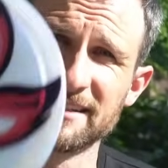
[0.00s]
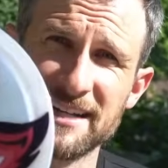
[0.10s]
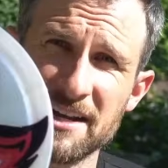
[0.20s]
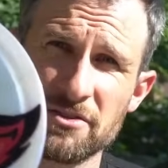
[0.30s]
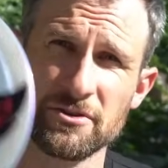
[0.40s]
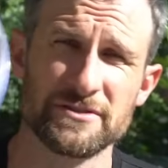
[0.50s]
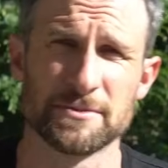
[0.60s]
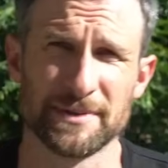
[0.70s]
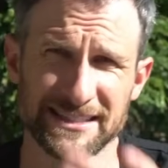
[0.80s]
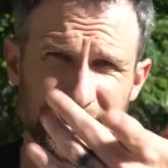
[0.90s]
Excited to throw the
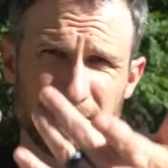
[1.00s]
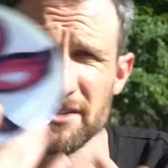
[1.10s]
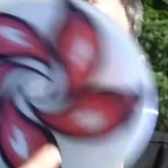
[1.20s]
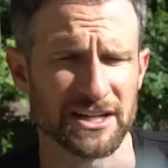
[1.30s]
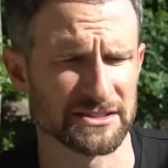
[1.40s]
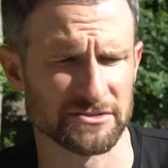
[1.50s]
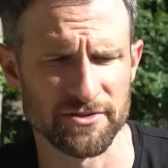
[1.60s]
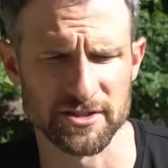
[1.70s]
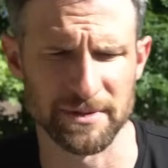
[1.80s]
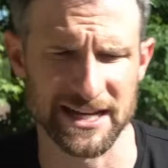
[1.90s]
splice. Let me know if you guys throw
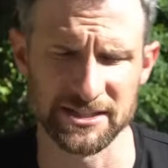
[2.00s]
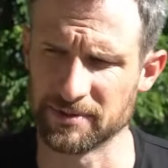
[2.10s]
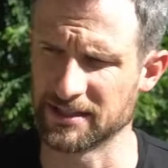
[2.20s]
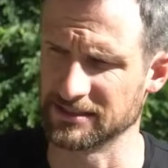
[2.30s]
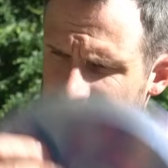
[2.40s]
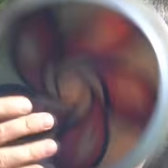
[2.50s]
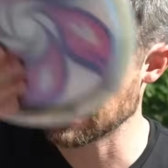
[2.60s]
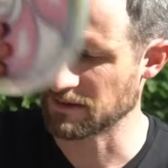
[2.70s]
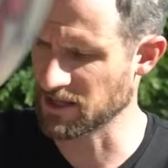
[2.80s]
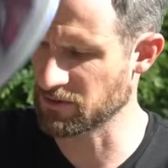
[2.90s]
the splice, because
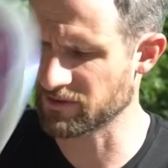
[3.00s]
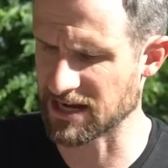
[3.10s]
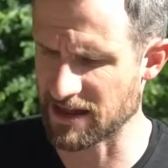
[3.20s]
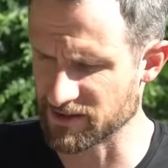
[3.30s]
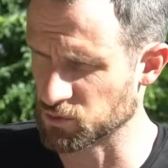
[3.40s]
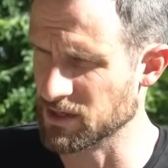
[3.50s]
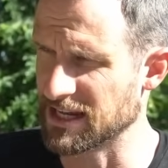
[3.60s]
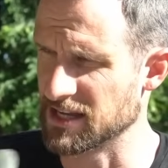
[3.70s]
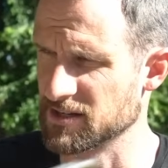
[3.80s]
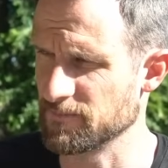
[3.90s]
I played with a guy this
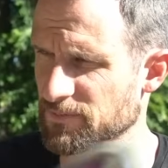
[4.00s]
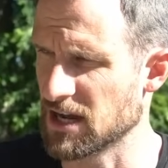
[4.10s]
weekend